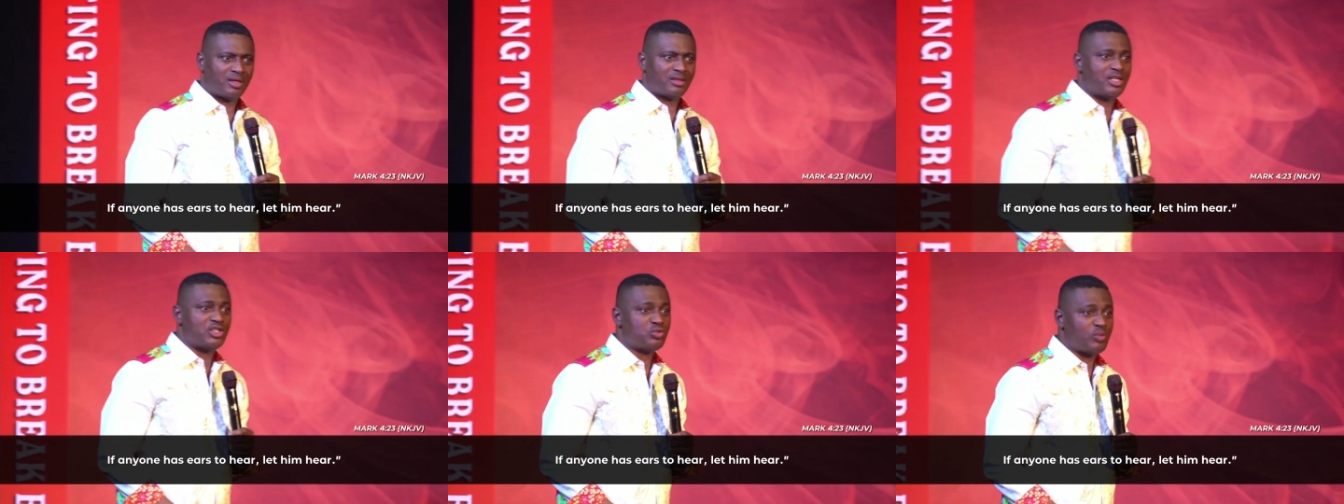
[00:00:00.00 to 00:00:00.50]

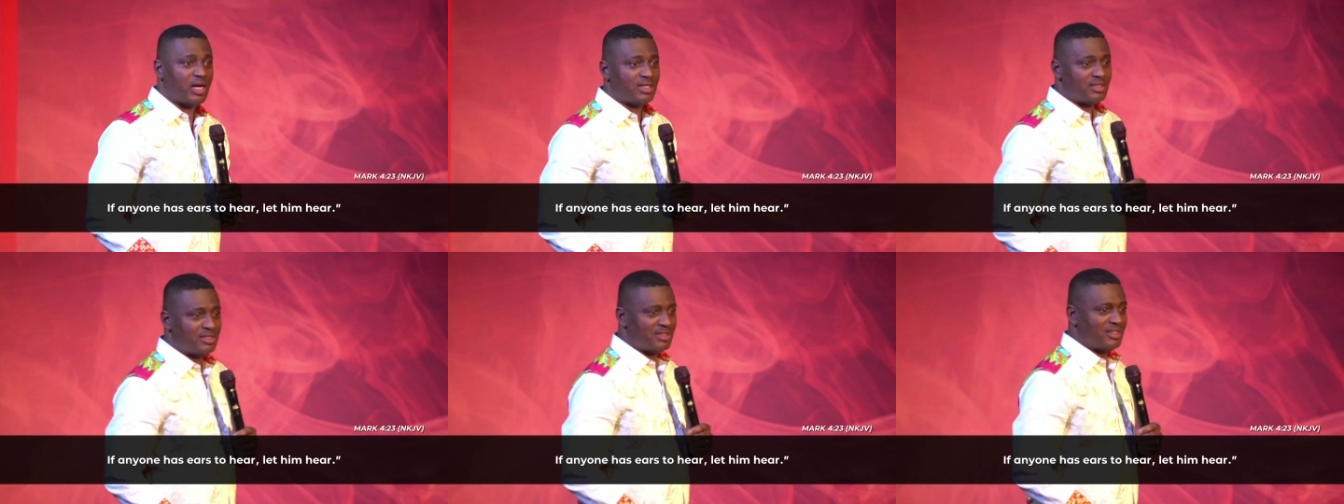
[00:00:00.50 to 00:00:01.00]
This
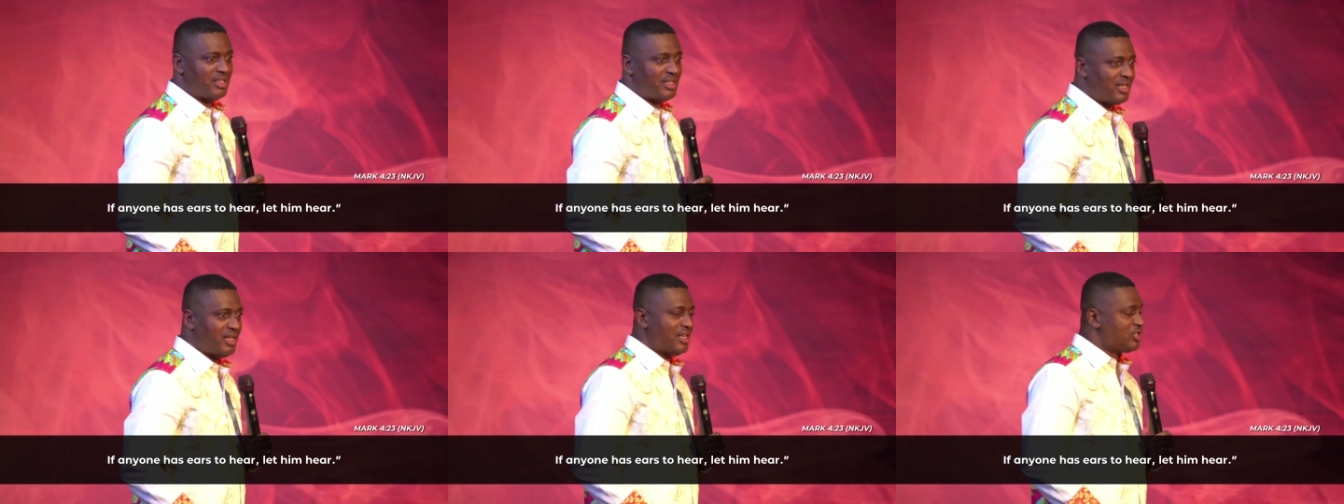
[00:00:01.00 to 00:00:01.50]
one
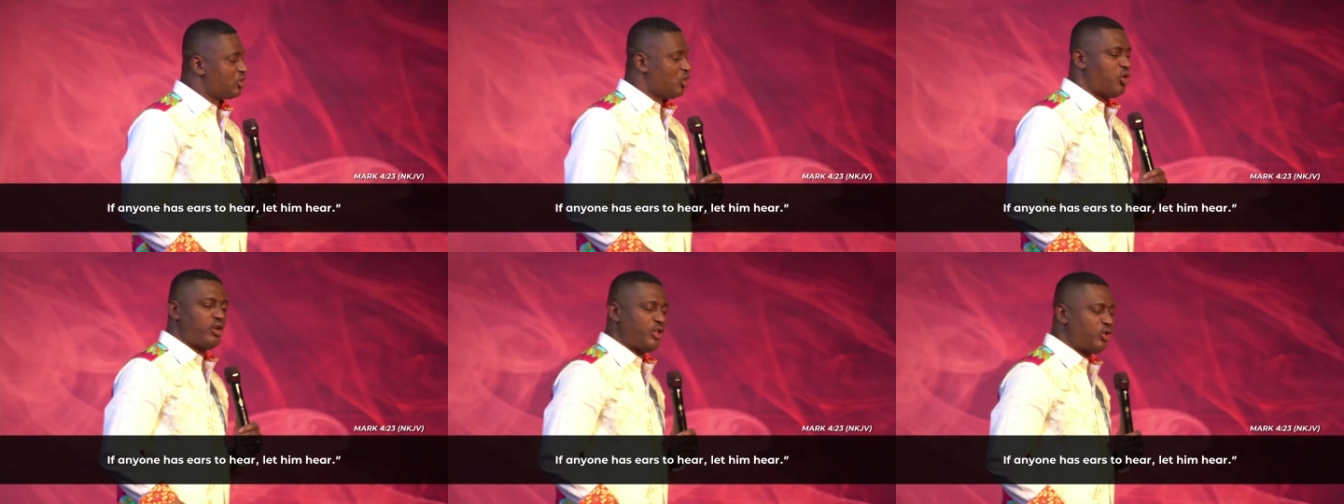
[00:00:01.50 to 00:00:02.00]
is
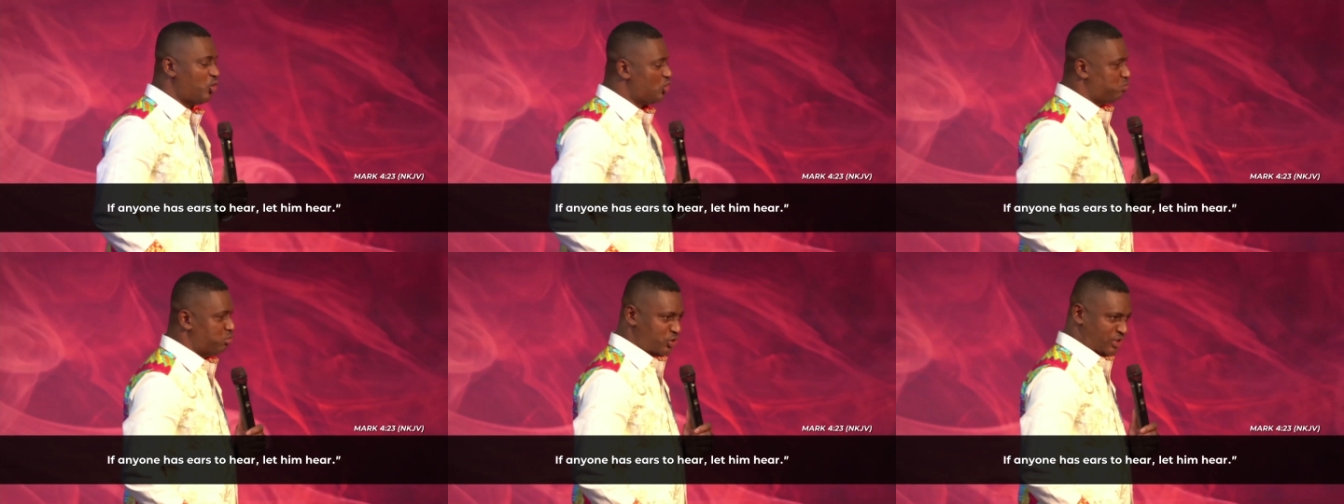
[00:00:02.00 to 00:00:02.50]
Holy
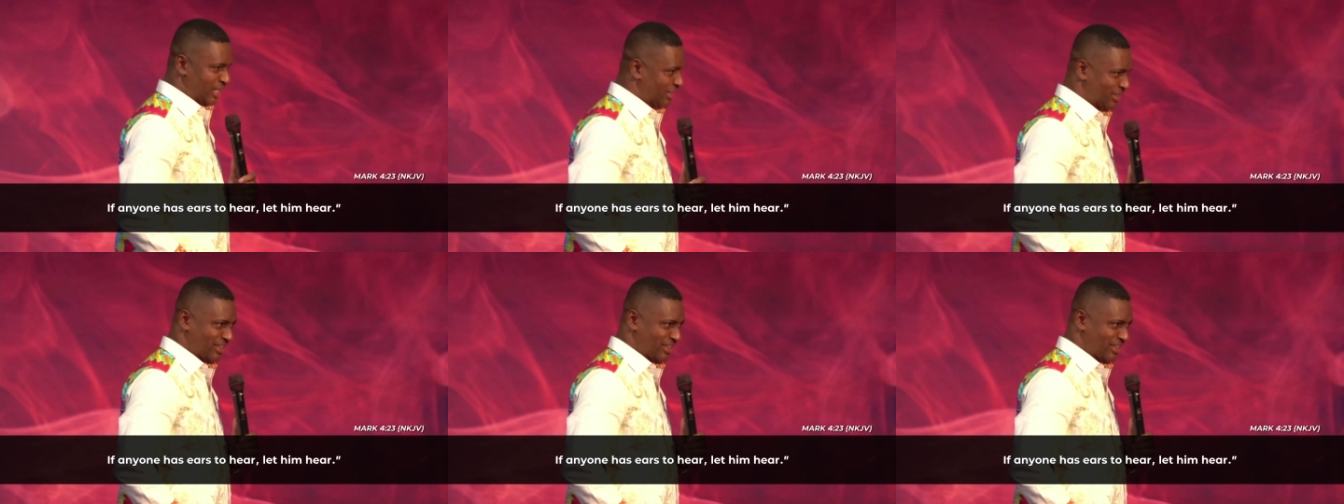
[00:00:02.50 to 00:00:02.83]
Ghost booster.